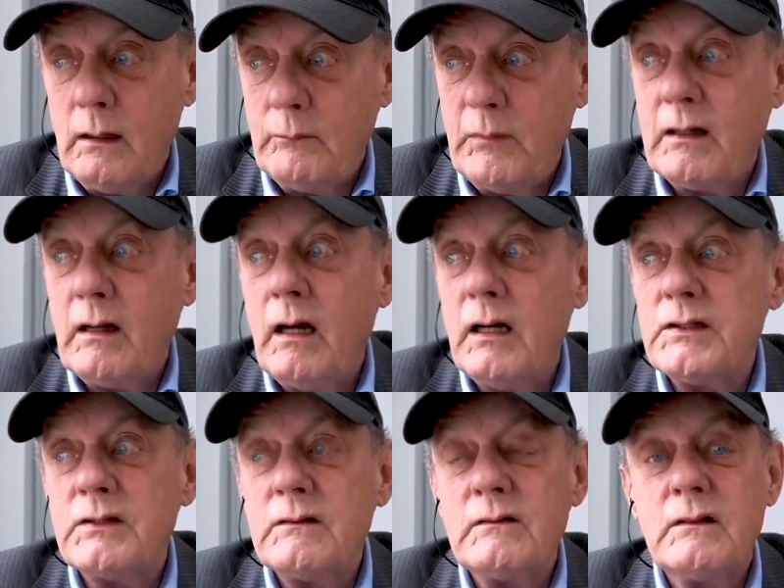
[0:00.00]

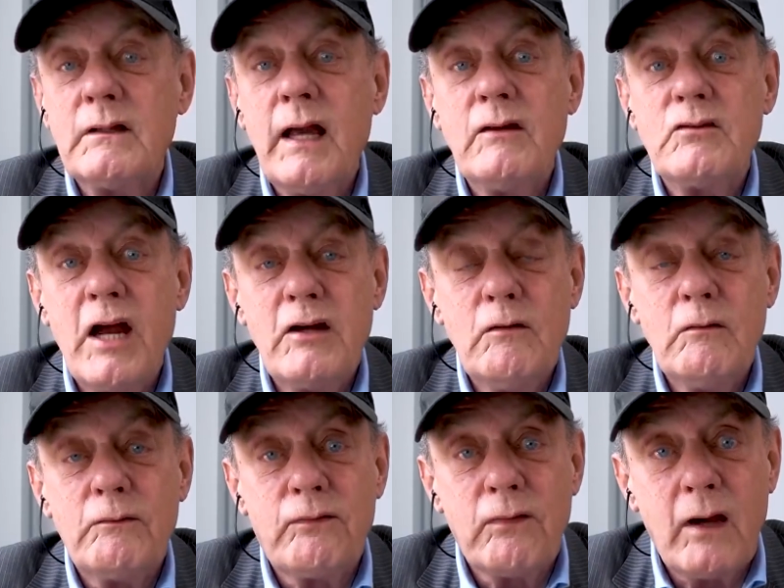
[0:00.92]
Because they
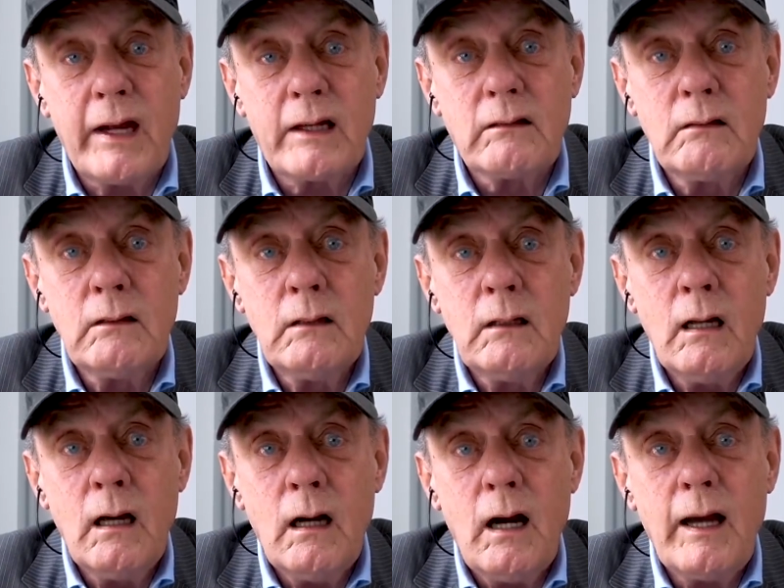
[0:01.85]
genuflect.
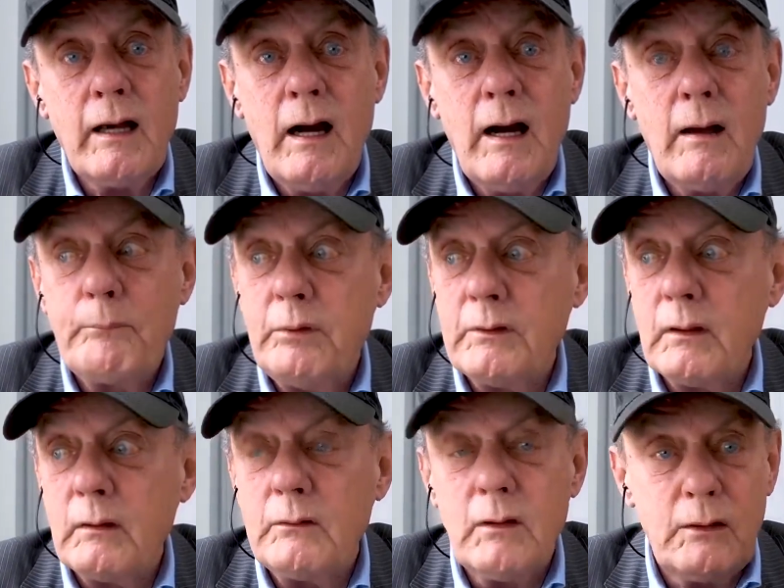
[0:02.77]
I
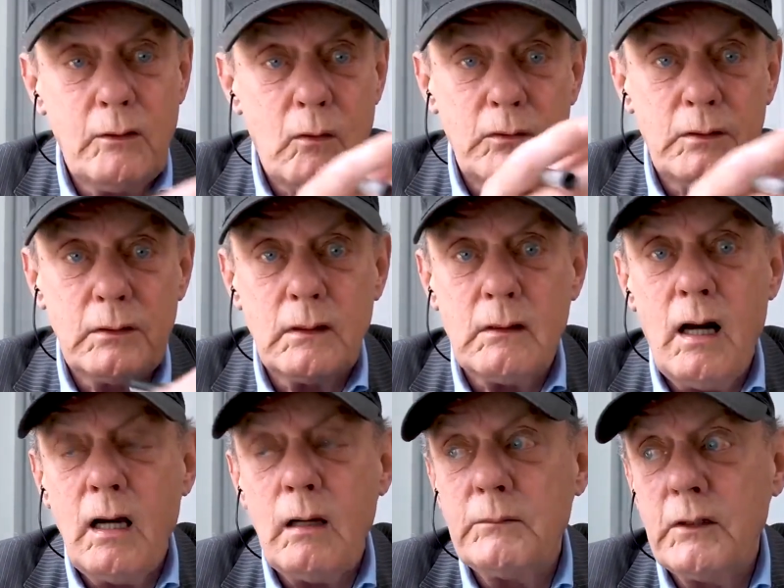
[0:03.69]
put a note in the
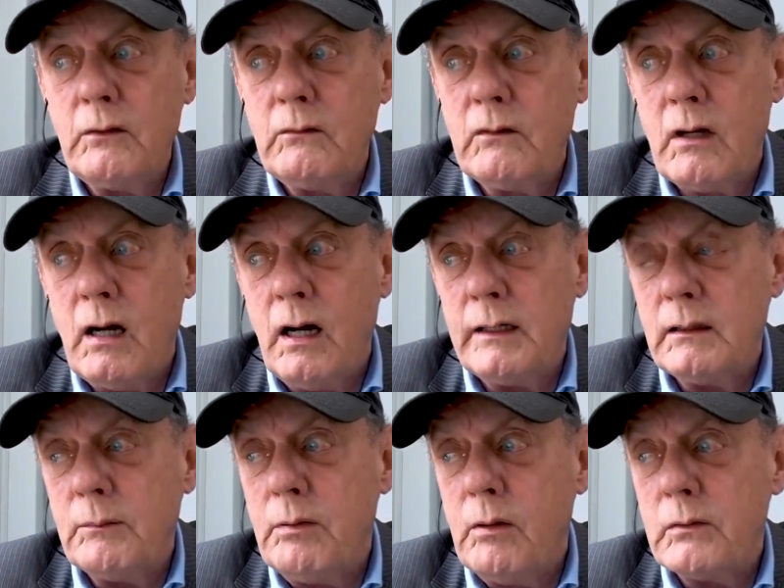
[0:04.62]
column that you
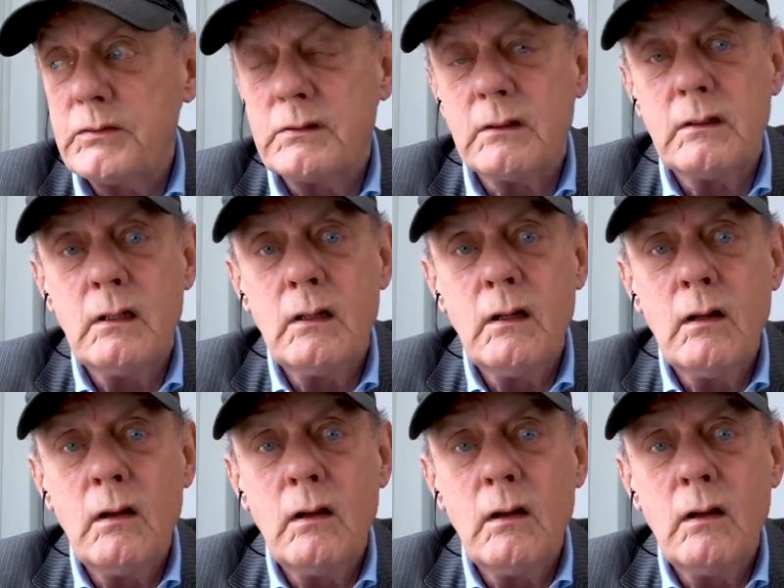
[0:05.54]
kindly posted.